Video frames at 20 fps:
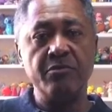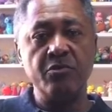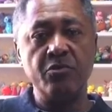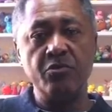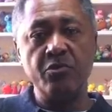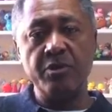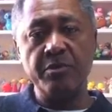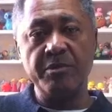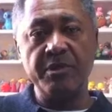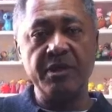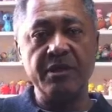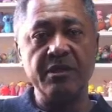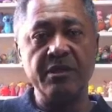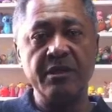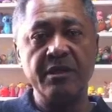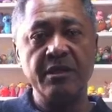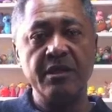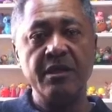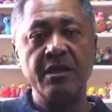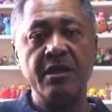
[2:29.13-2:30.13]
women
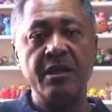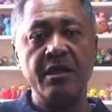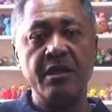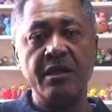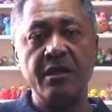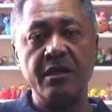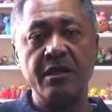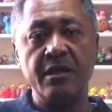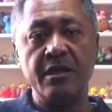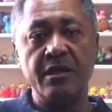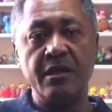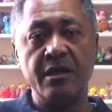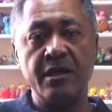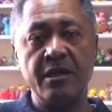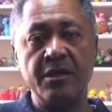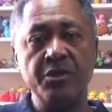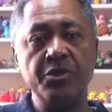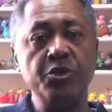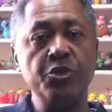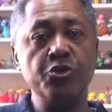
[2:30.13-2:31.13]

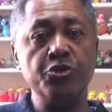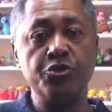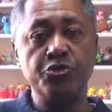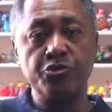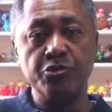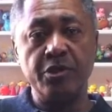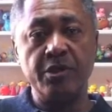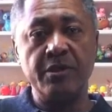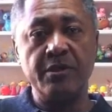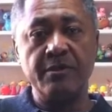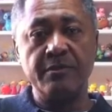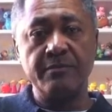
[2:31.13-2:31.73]
neutral.